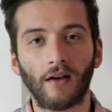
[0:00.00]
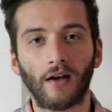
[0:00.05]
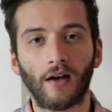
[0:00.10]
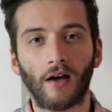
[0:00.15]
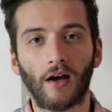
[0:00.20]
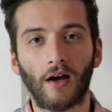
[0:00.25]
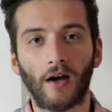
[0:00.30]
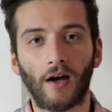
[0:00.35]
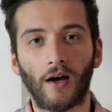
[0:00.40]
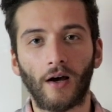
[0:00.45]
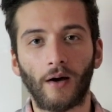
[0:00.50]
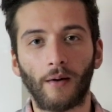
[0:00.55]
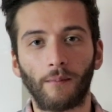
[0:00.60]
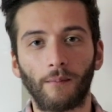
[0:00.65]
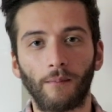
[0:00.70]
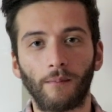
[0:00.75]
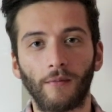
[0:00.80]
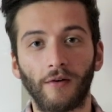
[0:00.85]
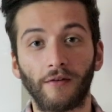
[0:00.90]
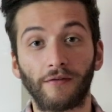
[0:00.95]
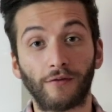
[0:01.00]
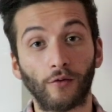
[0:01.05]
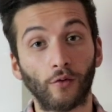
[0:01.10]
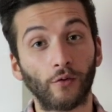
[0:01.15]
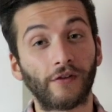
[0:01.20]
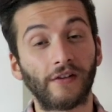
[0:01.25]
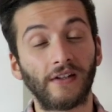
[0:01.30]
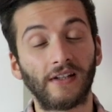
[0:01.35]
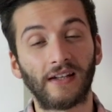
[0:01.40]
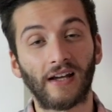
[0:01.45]
um, a
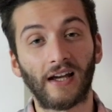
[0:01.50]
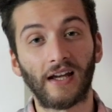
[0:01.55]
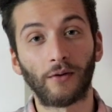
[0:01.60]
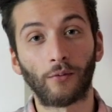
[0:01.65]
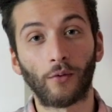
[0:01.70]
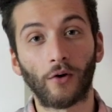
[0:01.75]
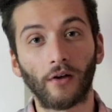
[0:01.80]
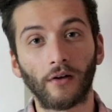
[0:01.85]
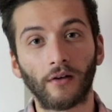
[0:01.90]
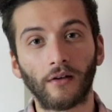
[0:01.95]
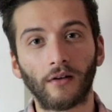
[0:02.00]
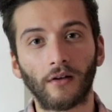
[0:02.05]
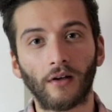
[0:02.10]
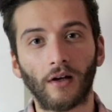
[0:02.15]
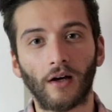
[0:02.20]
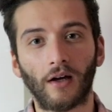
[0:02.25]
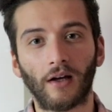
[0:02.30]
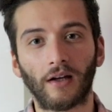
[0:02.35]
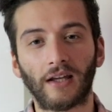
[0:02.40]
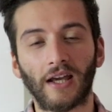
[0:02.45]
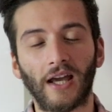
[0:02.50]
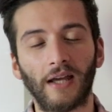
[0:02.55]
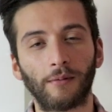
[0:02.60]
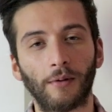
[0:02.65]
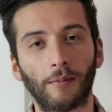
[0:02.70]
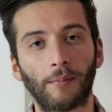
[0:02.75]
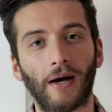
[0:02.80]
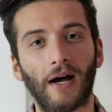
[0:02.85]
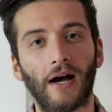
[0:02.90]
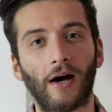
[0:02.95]
14 day one, uh, came
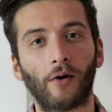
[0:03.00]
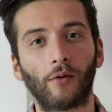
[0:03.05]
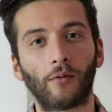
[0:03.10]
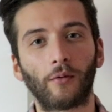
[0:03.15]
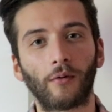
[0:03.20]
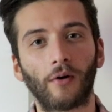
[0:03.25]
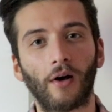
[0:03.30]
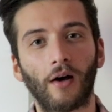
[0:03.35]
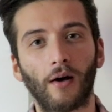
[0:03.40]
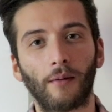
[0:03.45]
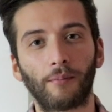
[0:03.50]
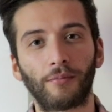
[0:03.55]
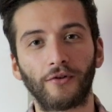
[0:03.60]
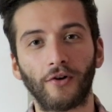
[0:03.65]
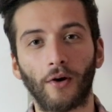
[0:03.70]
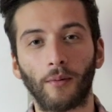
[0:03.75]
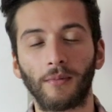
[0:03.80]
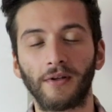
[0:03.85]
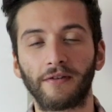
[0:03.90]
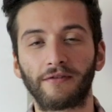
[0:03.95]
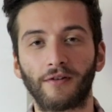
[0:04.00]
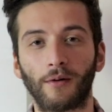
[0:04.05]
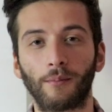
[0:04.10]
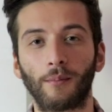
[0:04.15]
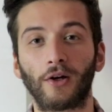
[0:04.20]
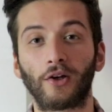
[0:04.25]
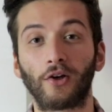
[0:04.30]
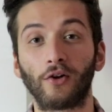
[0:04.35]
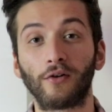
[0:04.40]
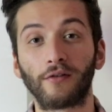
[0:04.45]
about uh, predominantly from
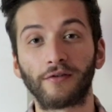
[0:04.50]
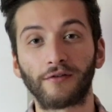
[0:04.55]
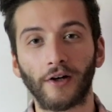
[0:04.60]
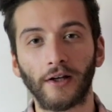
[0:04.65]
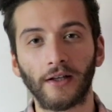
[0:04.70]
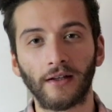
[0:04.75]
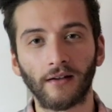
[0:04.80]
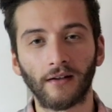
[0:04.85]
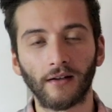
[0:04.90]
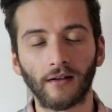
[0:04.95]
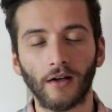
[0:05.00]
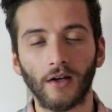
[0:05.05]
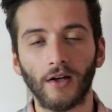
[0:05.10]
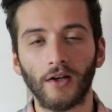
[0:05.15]
my girlfriend.